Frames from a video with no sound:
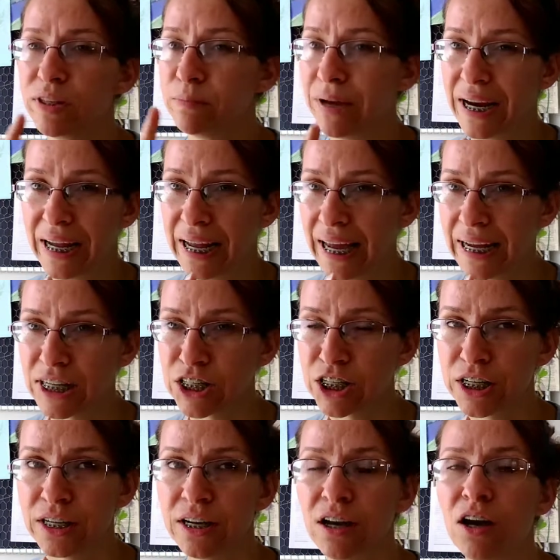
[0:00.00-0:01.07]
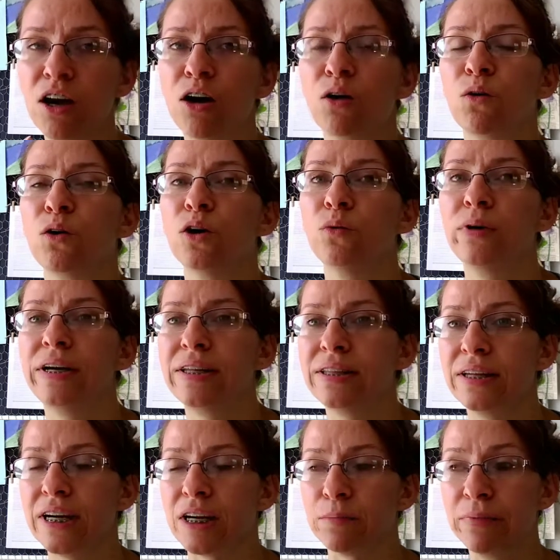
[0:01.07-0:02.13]
medication or with
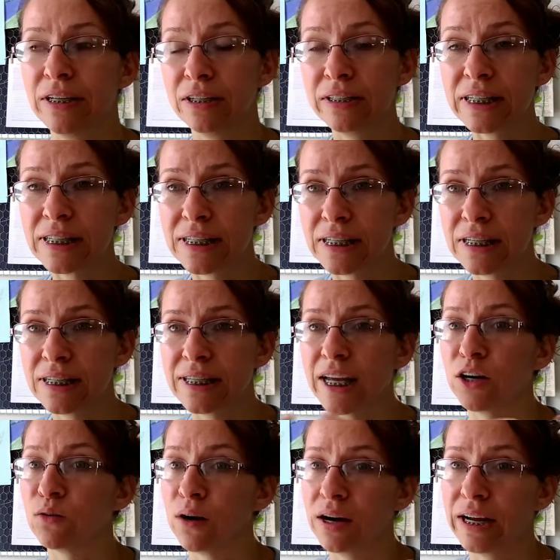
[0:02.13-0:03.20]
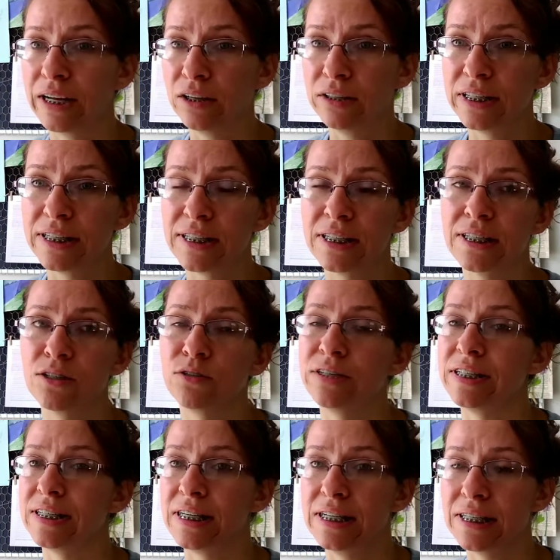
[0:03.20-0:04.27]
illnesses, like chronic illnesses or
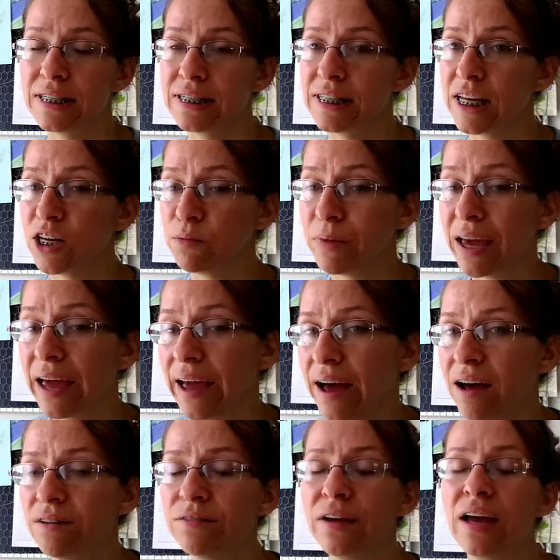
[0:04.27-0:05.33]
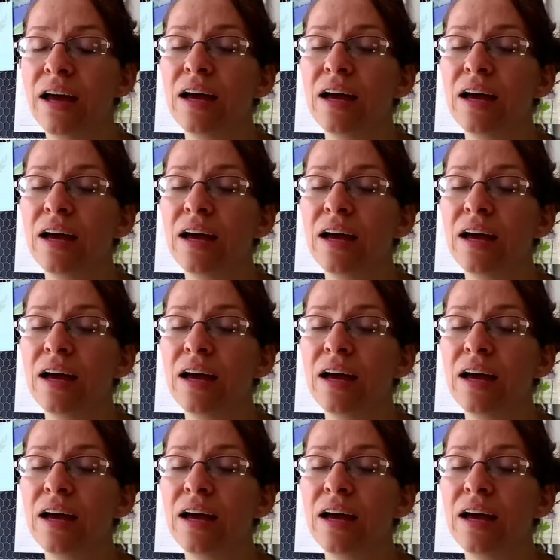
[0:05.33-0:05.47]
diseases that you may have,